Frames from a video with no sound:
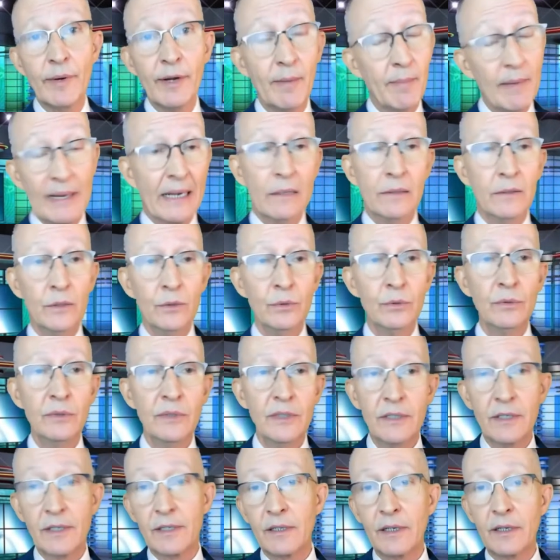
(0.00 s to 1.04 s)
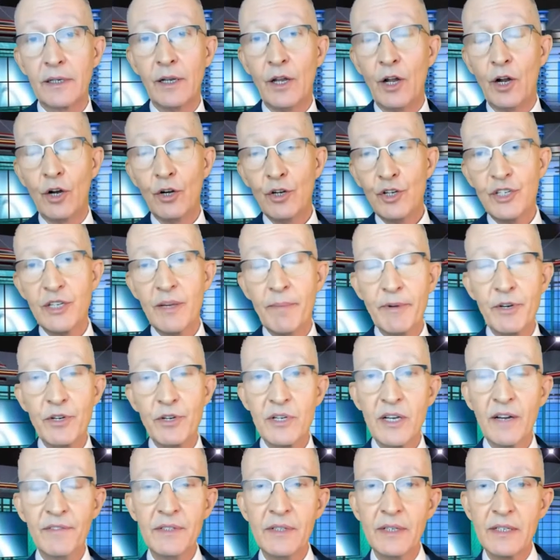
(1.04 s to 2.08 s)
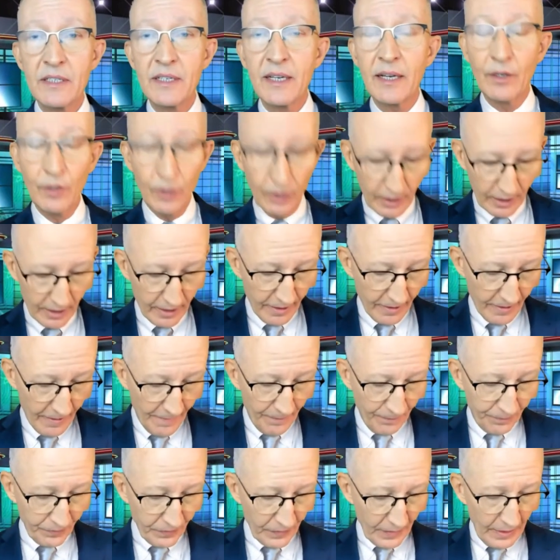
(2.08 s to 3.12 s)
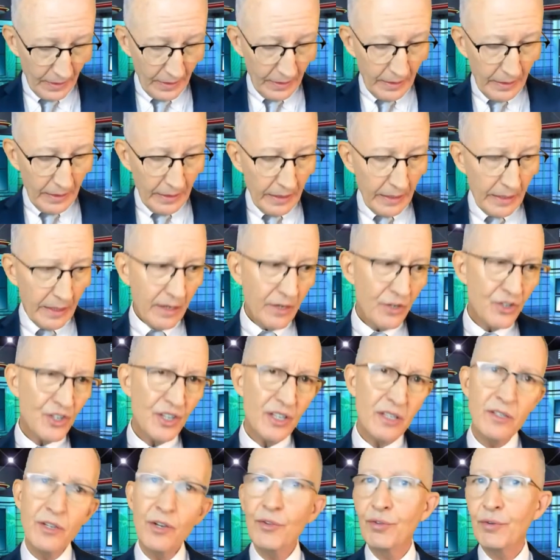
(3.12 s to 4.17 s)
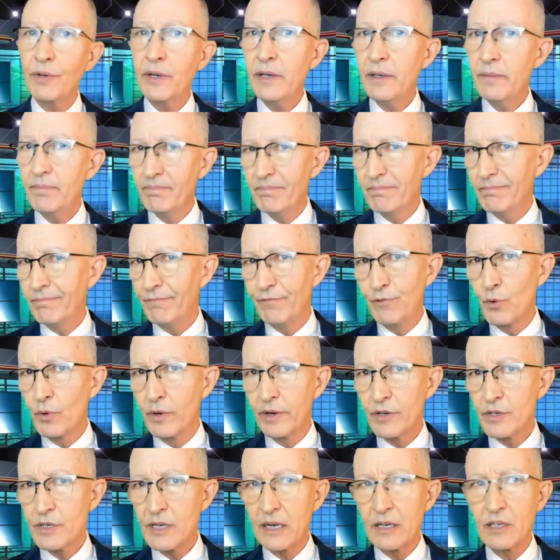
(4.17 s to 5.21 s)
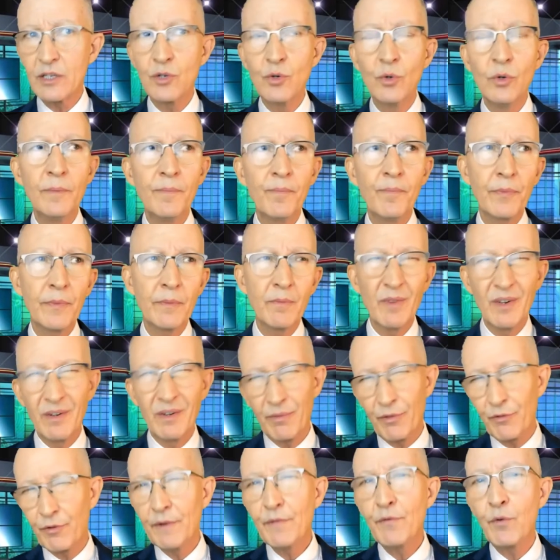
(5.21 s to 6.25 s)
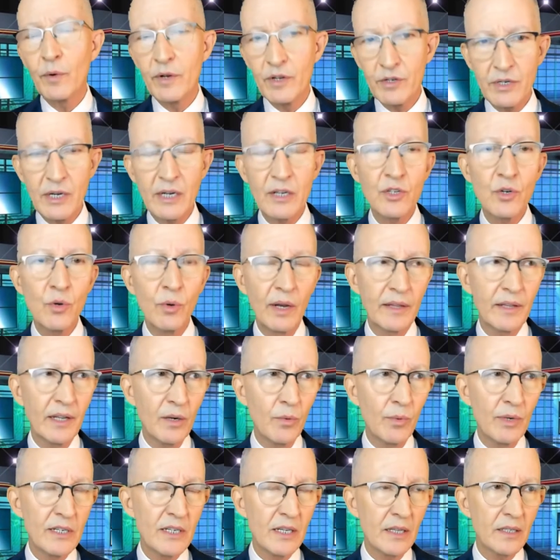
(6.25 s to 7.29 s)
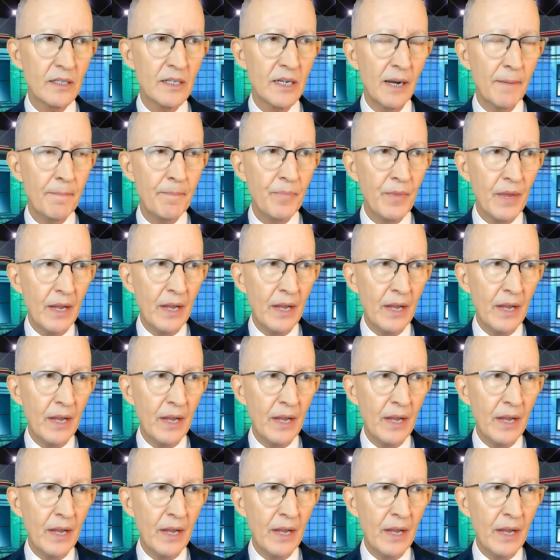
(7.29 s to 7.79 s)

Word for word: I'm like, ooh, a little, little harsh. Send me your stuff. Let's take a look and she's two, three, four years out of school. Well, three, four years out of school, I think it was at the time.